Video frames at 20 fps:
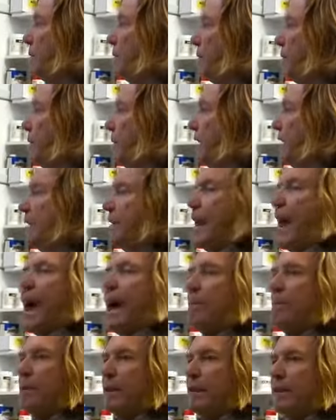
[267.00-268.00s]
things
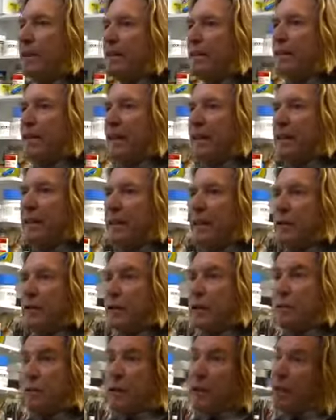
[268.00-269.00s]
happen that
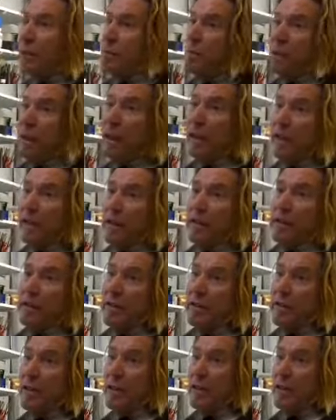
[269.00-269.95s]
you didn't plan on.